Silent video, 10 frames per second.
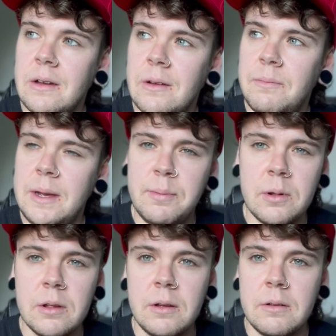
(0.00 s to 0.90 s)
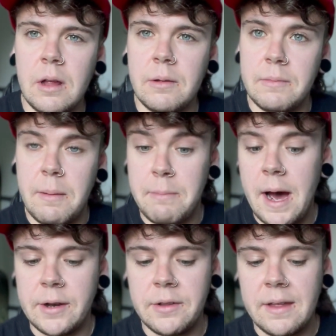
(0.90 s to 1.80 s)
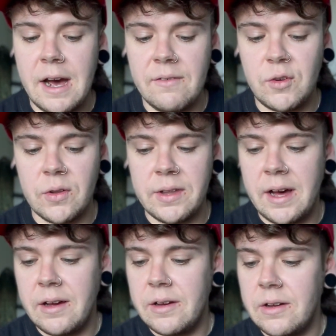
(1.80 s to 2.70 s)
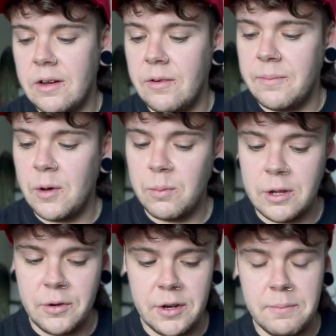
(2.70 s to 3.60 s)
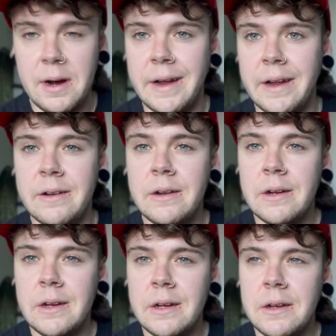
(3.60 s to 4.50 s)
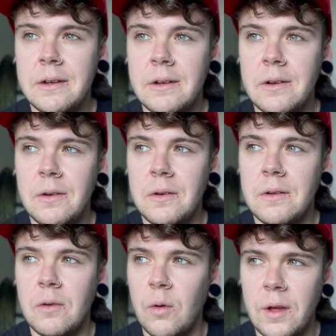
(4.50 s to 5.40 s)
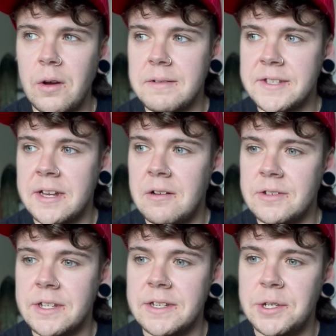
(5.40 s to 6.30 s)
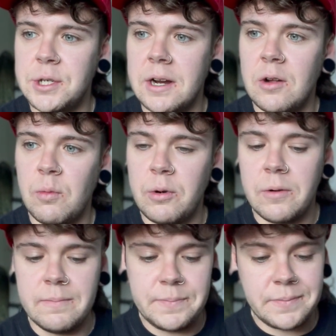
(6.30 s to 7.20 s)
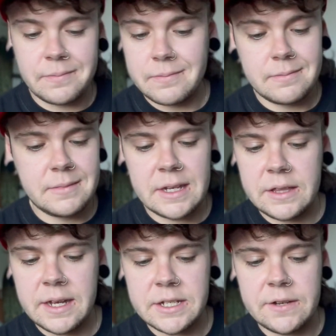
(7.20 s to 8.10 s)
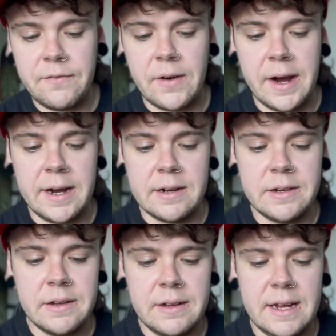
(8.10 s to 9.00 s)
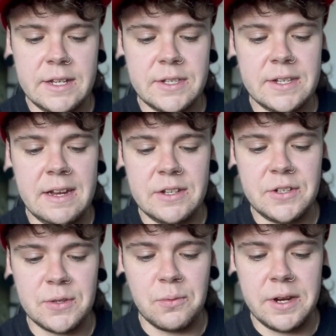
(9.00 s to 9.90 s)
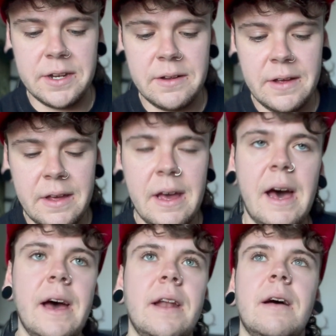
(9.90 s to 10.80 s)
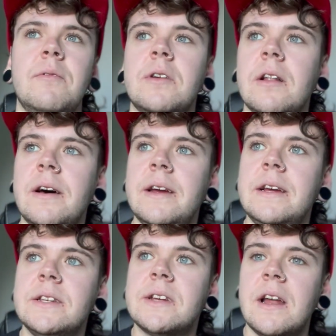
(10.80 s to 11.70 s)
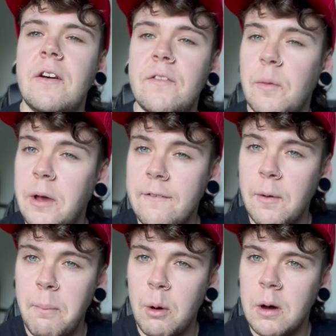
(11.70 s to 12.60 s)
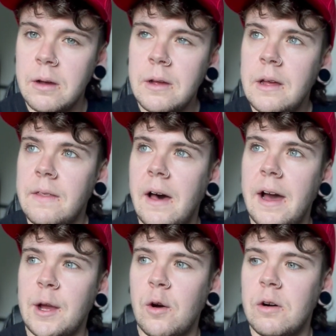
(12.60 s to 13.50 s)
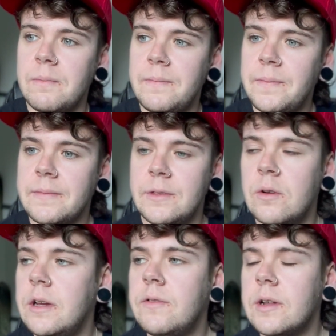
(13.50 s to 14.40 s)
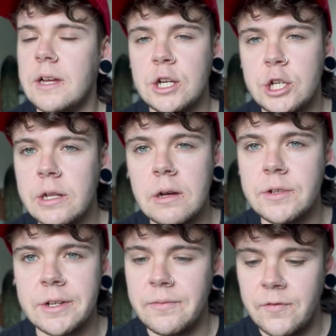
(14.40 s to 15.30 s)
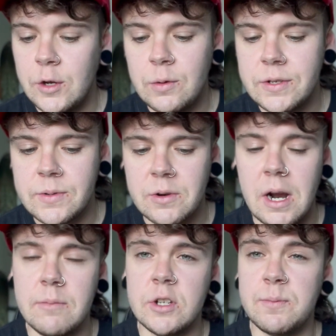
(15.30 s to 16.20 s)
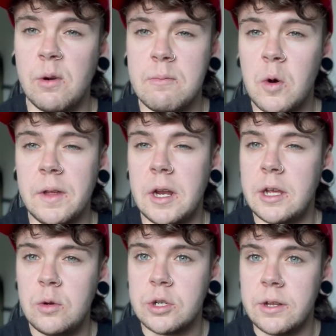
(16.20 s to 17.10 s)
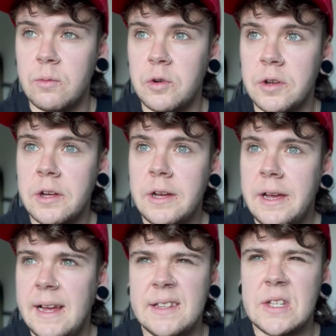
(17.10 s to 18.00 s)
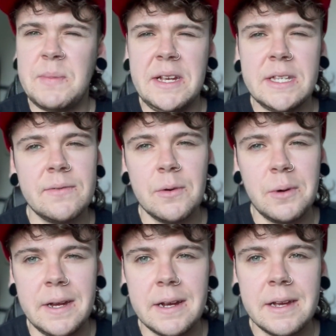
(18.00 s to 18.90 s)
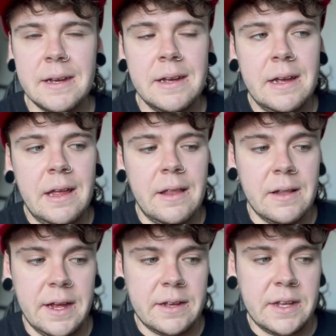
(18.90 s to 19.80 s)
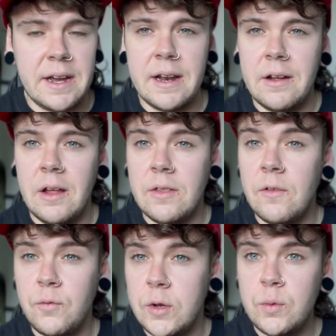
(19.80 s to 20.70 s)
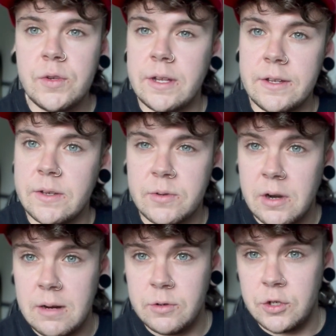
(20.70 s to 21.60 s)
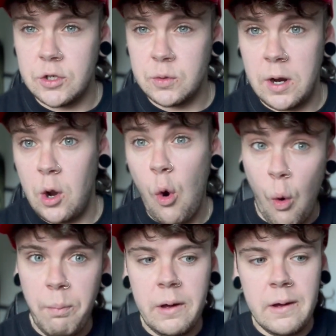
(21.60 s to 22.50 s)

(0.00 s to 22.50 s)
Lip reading: people are mad that I've done that, uploaded my other content onto this channel, but that's fine. It's just weird, and I'm not gonna lie, it's kind of a bit of a bummer that I got not even like shitloads of new subscribers, but more than I usually would in the space of a week. Like the views and the subscribers just went up,